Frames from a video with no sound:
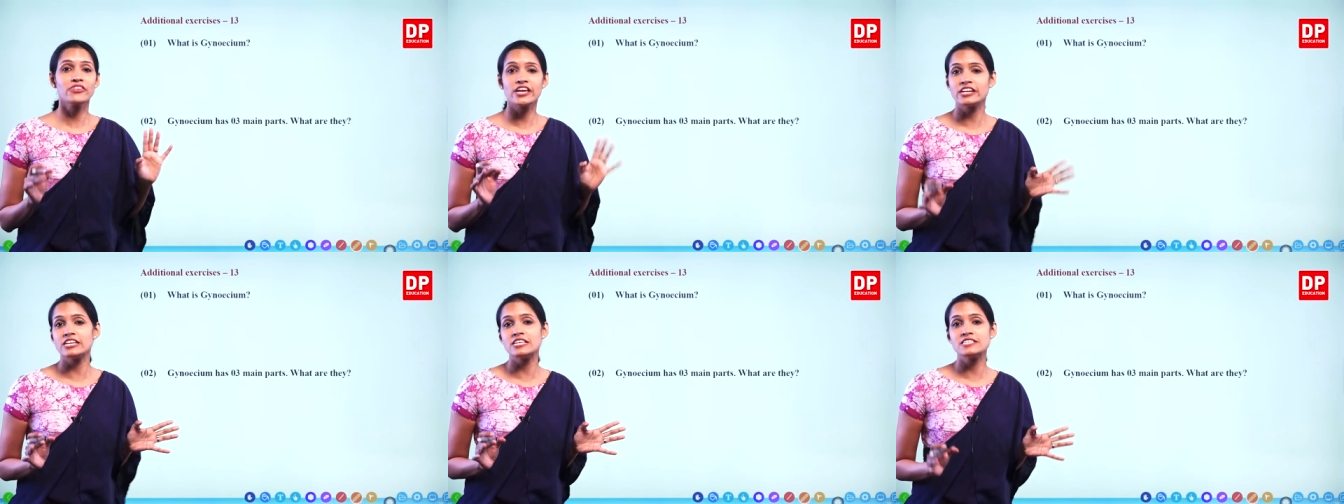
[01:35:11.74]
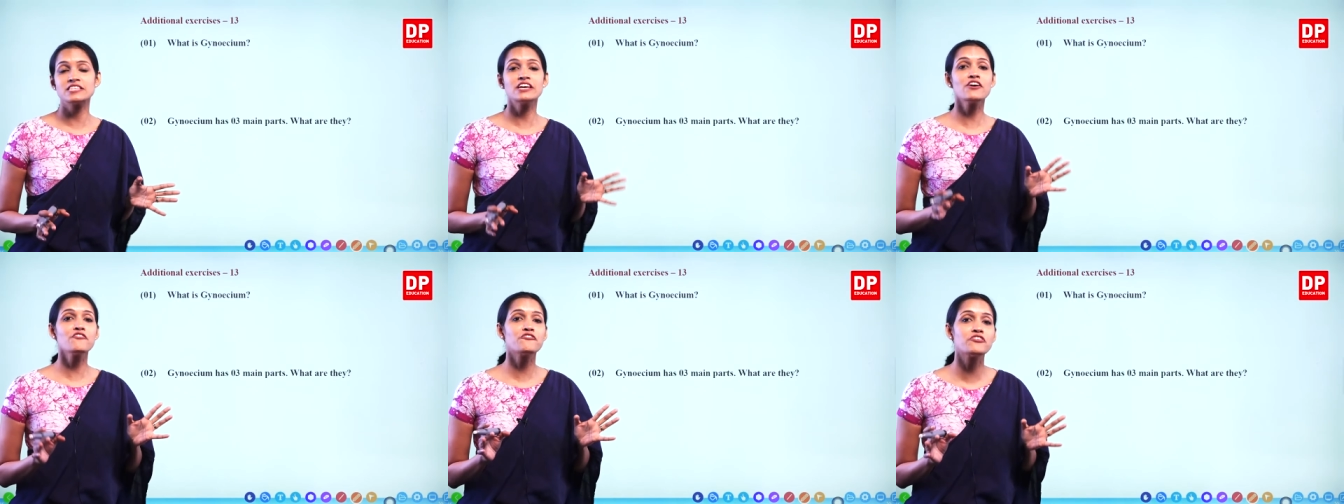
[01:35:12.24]
That is the
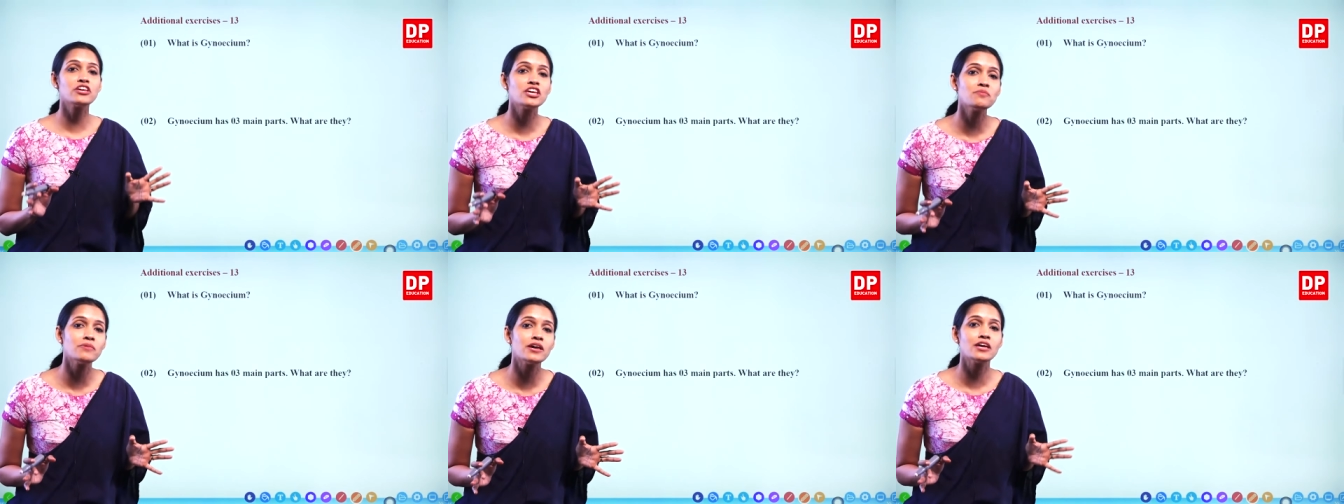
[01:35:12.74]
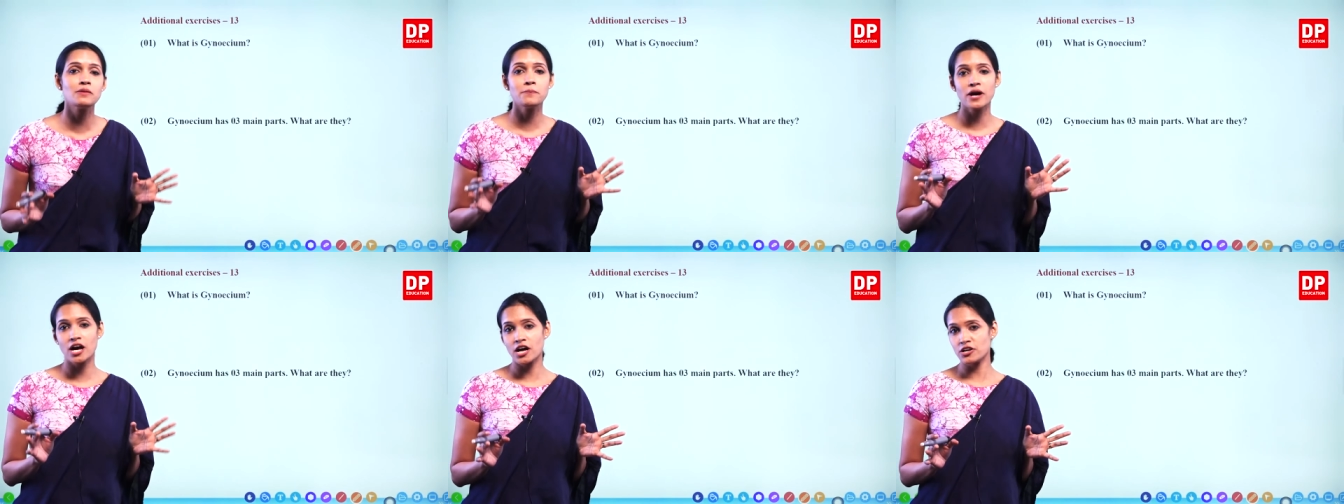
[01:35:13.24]
female
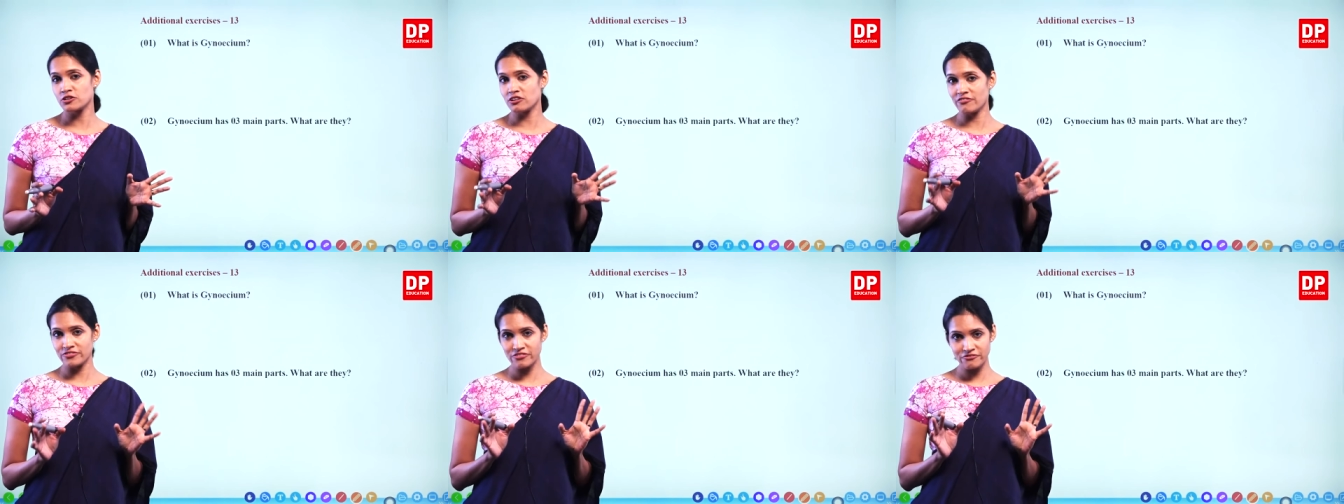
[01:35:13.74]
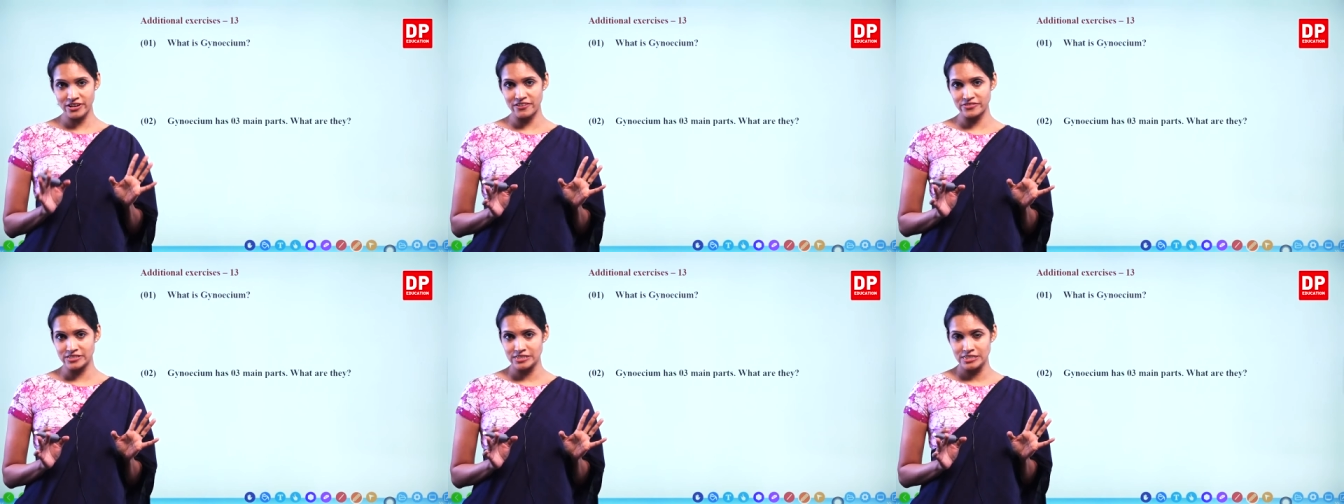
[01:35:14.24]
part of the
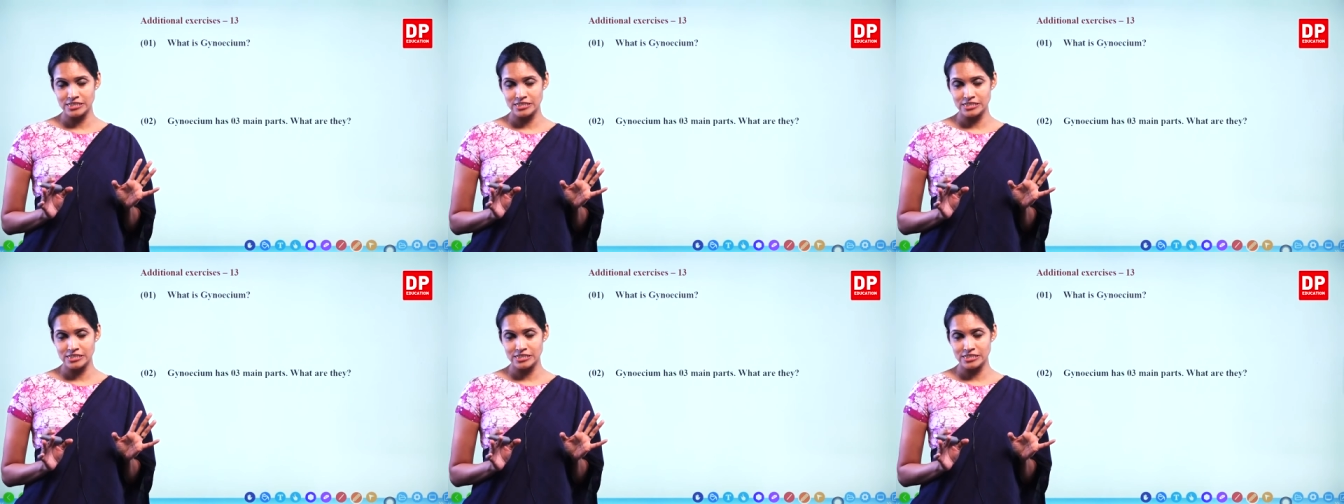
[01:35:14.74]
flower.